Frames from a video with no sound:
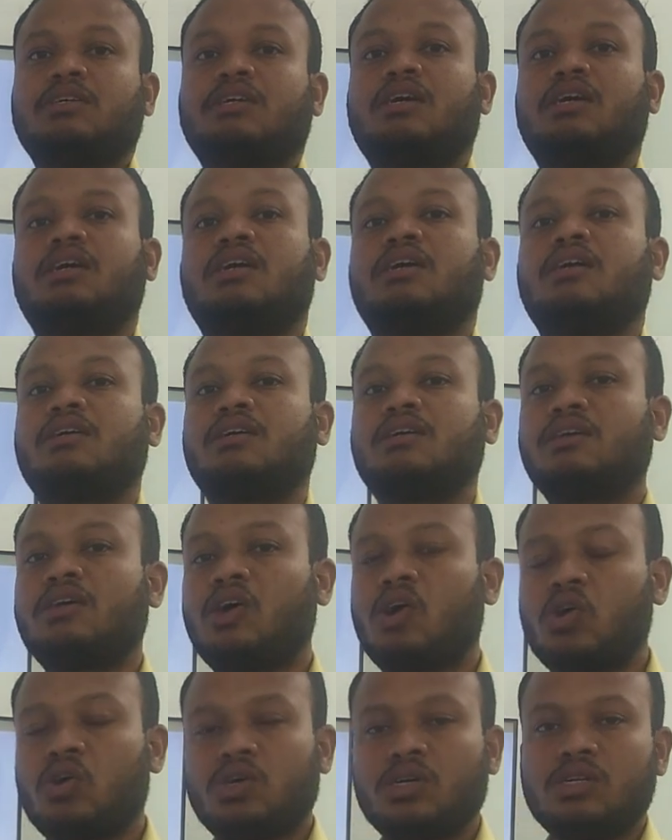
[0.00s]

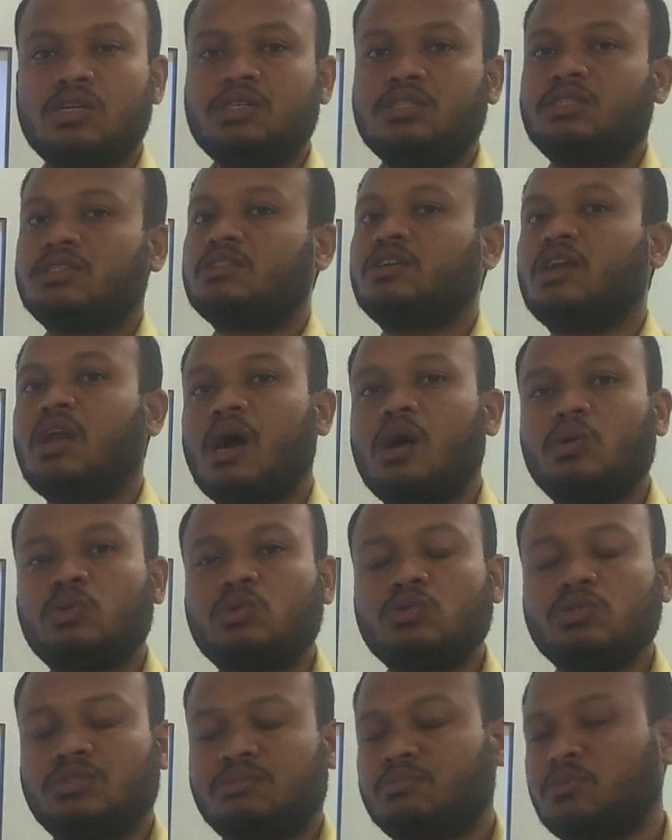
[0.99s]
goggles, gloves,